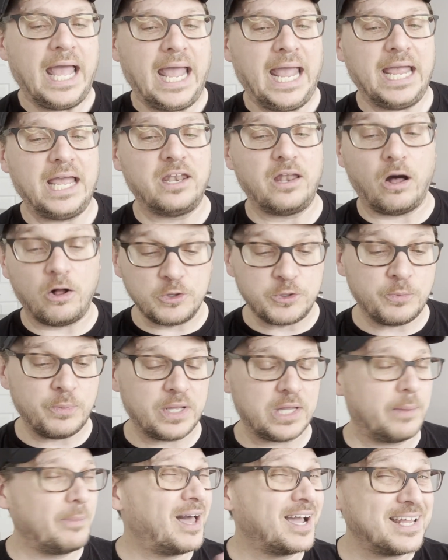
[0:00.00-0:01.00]
and
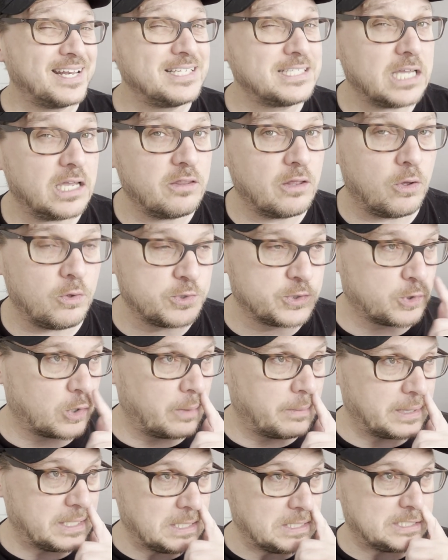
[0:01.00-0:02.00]
ultimately, I'm not going to tell you the whole story,
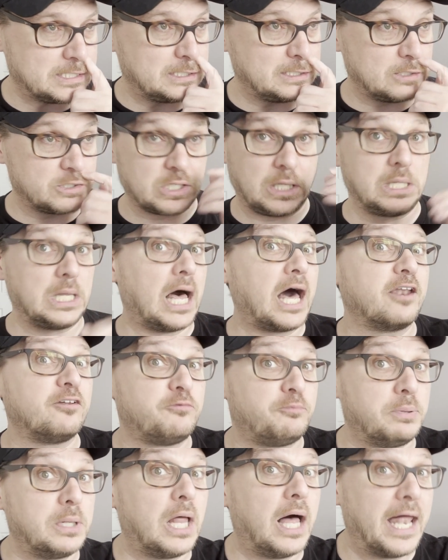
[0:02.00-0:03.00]
but there's a lot
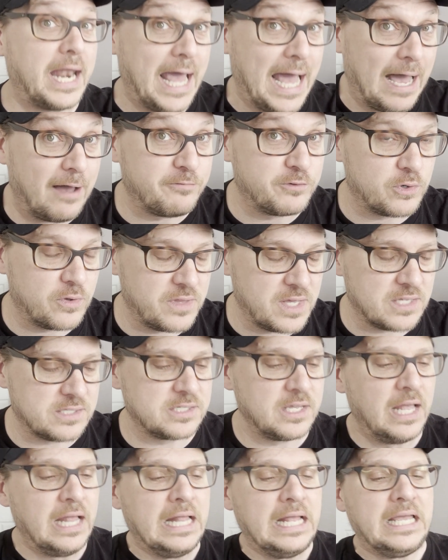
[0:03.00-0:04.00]
of plot after this.
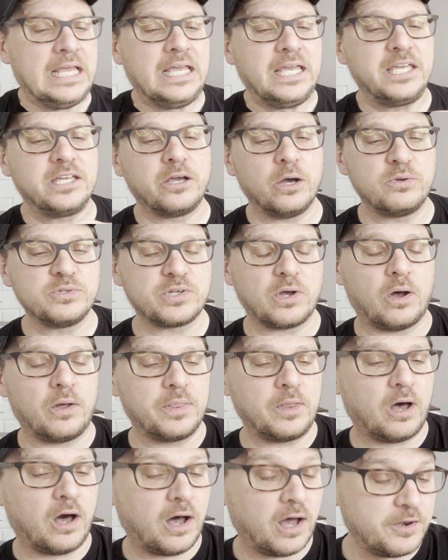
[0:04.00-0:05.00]
He goes on
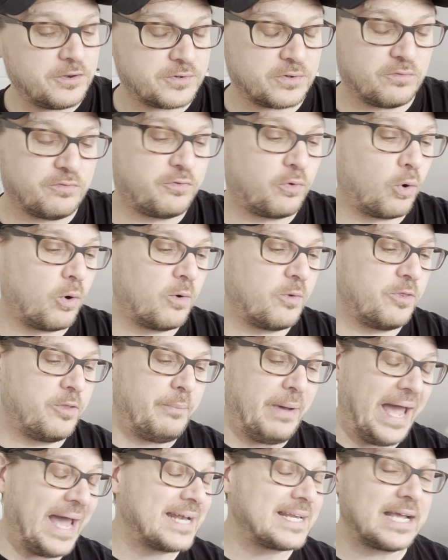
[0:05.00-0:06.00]
the hunt for the
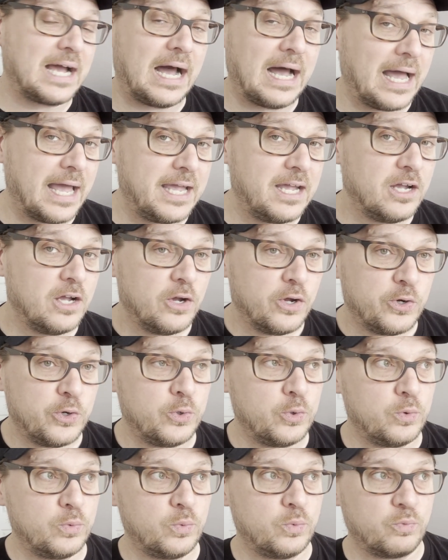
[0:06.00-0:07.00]
bad guy
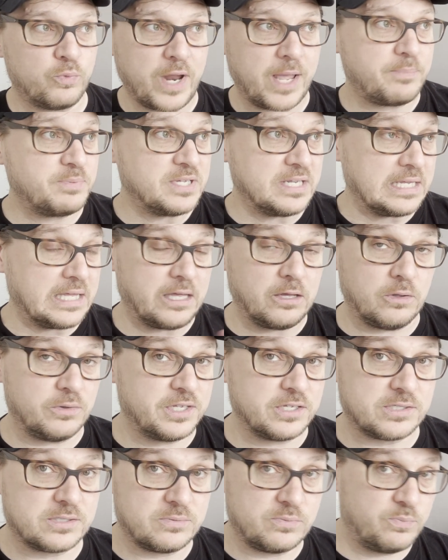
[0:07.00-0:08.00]
who raped and killed
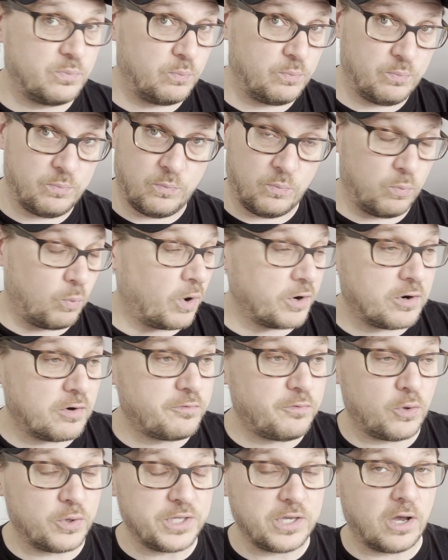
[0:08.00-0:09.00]
this
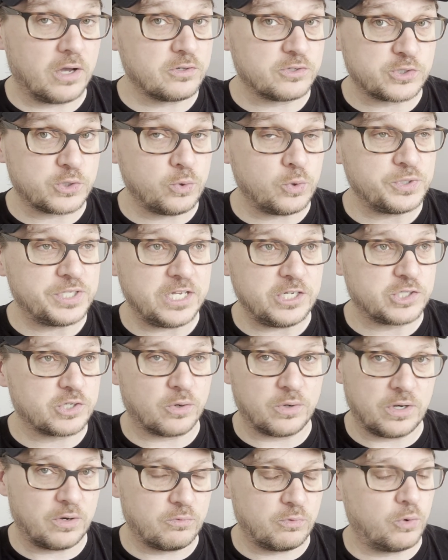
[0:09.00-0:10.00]
wonderful young school
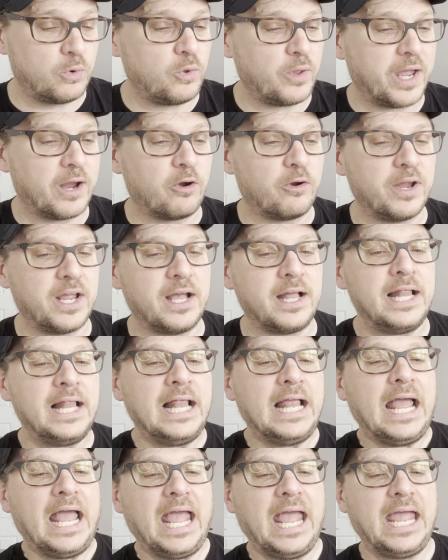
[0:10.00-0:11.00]
teacher in a rural area,
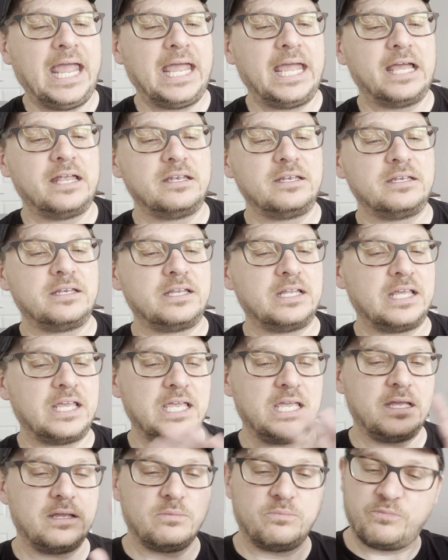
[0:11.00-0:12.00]
and
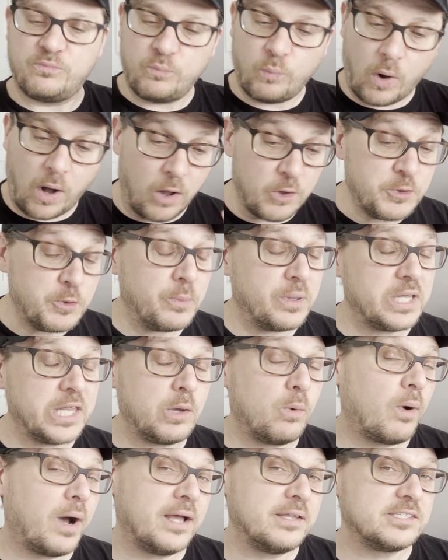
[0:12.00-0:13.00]
he ultimately
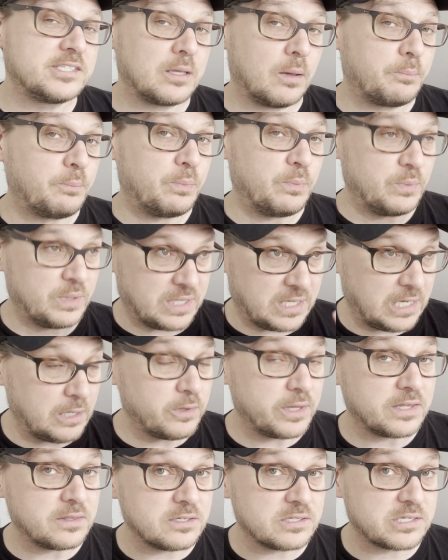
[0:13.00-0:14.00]
winds up
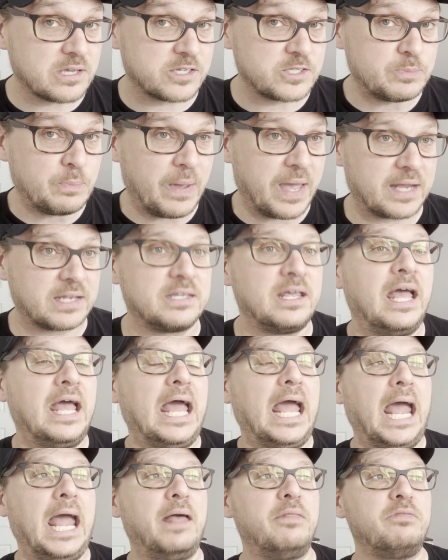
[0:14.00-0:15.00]
killing the suspect,
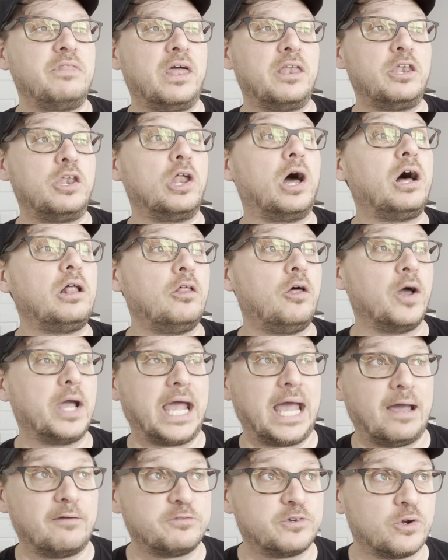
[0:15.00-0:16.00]
and then not long
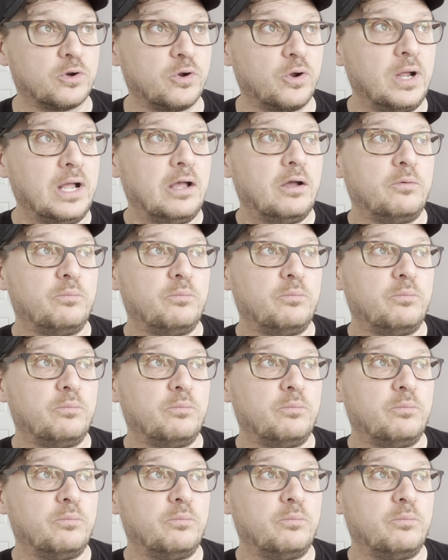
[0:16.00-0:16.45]
after,